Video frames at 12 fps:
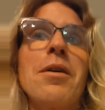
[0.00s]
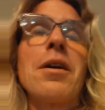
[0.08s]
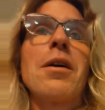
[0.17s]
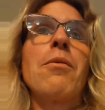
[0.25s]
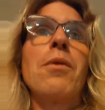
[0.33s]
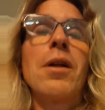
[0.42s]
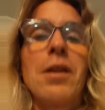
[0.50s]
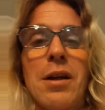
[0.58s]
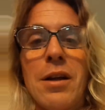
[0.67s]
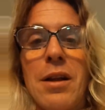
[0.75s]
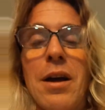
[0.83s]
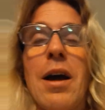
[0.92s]

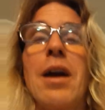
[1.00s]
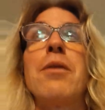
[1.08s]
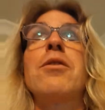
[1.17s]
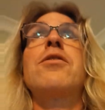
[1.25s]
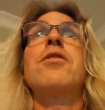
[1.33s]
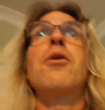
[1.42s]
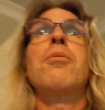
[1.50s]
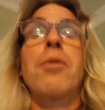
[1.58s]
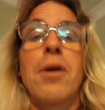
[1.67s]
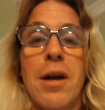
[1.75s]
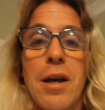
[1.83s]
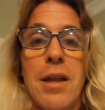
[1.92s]
Willingly, I so
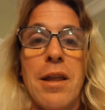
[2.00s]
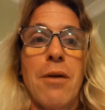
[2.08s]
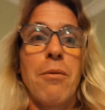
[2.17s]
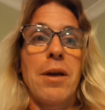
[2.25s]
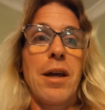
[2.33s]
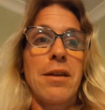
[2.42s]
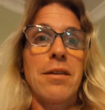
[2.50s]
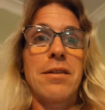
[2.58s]
pray that we get